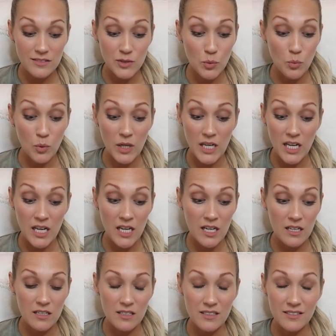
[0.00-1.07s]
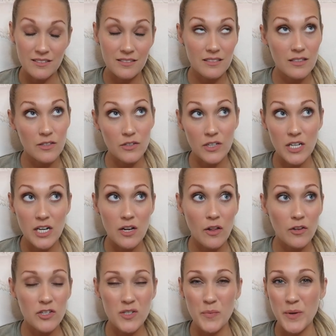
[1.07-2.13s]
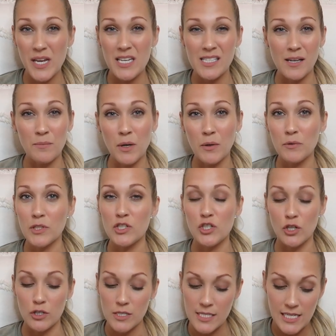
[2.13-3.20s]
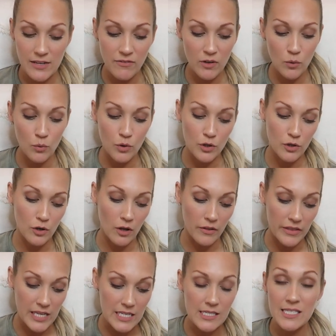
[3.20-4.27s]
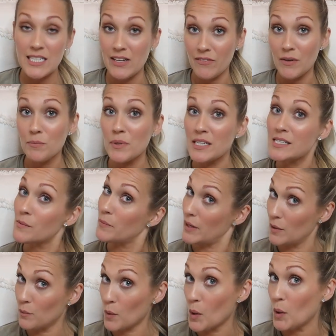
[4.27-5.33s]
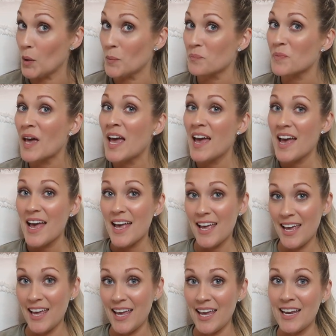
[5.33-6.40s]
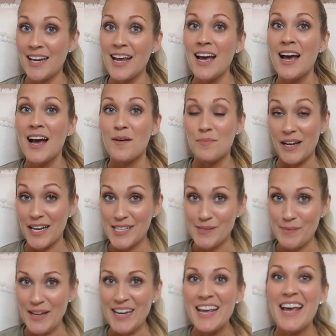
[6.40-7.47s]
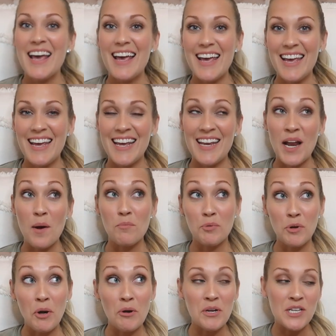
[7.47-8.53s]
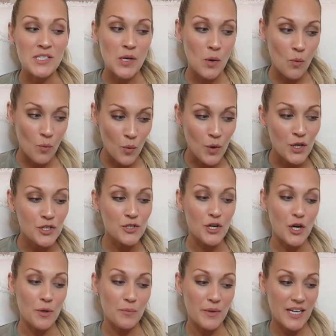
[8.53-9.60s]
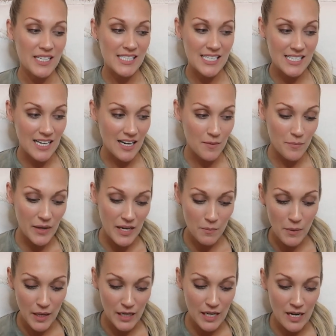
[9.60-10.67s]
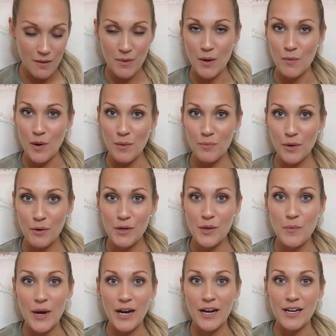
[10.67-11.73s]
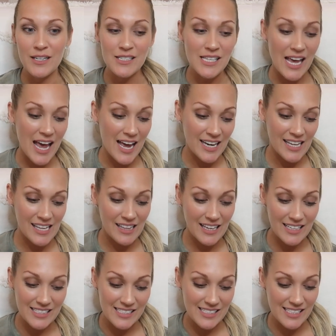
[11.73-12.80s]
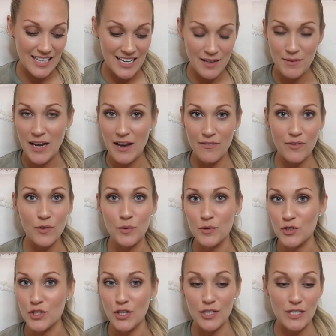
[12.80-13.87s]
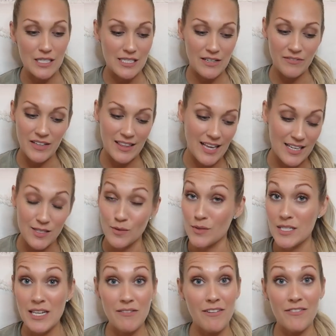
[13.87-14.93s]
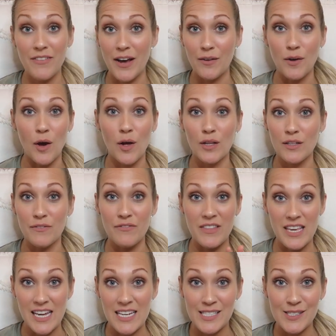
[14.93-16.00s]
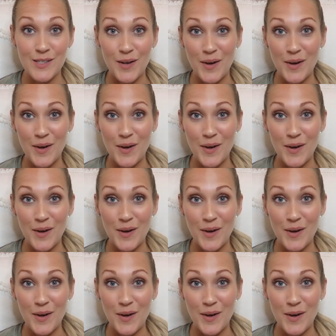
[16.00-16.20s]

20 to 30 dollars a piece i'm not really sure Stephen ordered all these Stephen plays a big role in my husband in Brody's wardrobe because he's got a big opinion about what Brody wears and he likes him to have cool shirts and stuff like that so Stephen found all of these